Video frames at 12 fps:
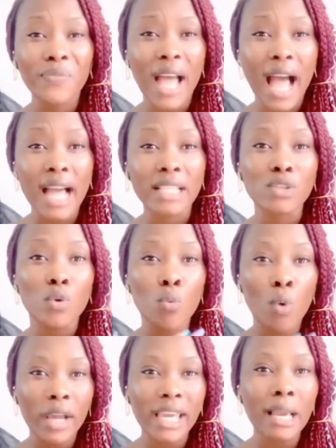and
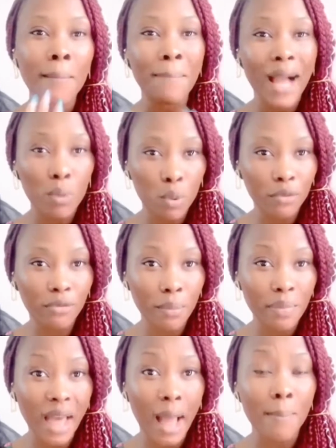working backward
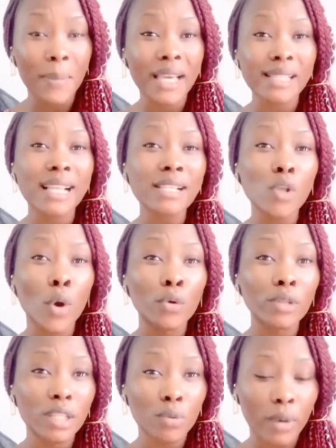from that, because that's the
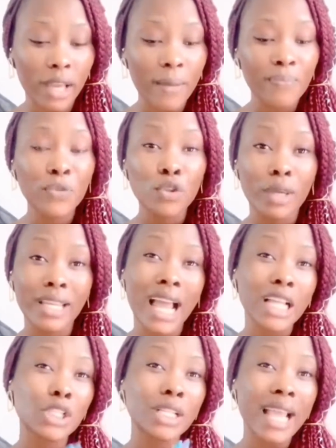only way you can
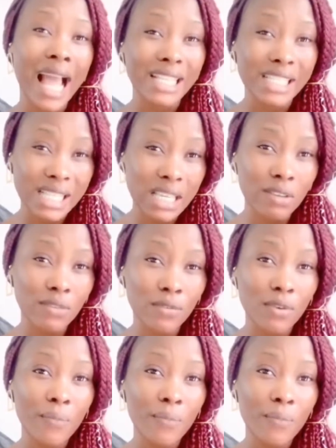actually achieve